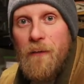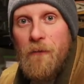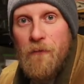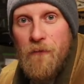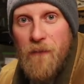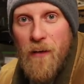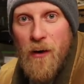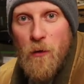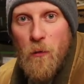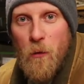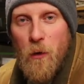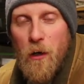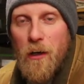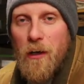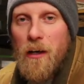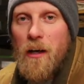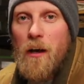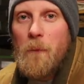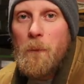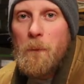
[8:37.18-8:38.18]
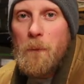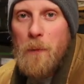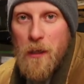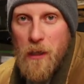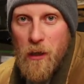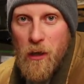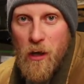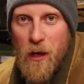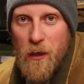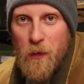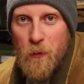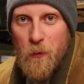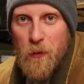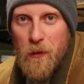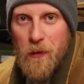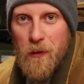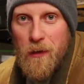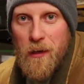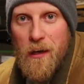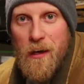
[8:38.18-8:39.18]
Fun work, but a lot of
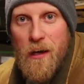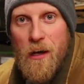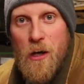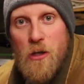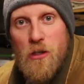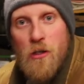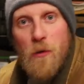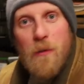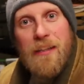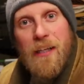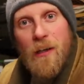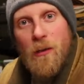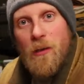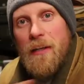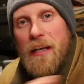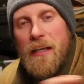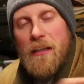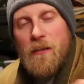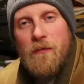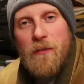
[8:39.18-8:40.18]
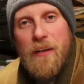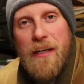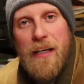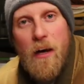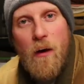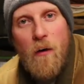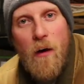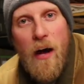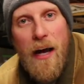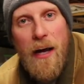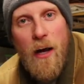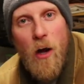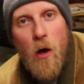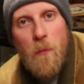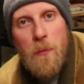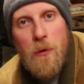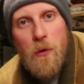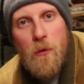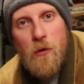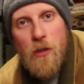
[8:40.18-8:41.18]
work. So until the next video, I
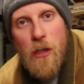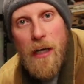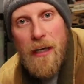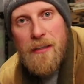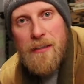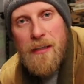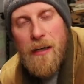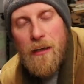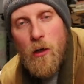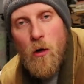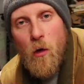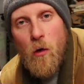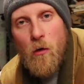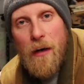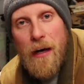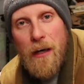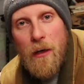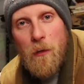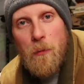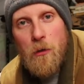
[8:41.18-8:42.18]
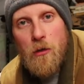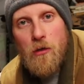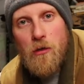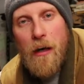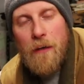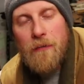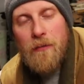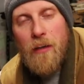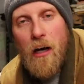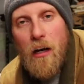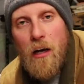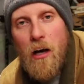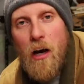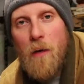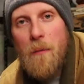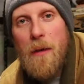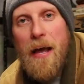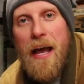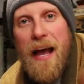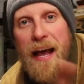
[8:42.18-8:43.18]
hope you check us out at coal cracker bushcraft dot
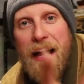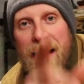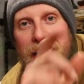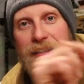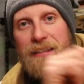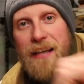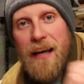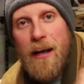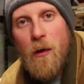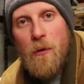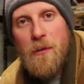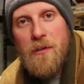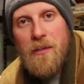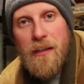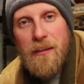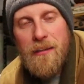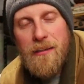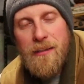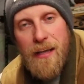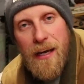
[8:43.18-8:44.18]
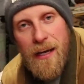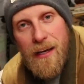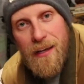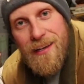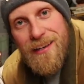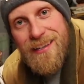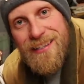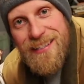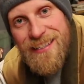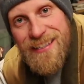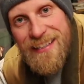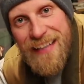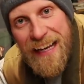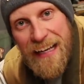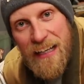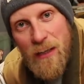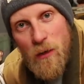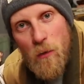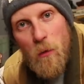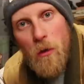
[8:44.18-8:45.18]
com. And as I always like to say,
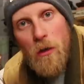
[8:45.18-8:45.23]
stay in the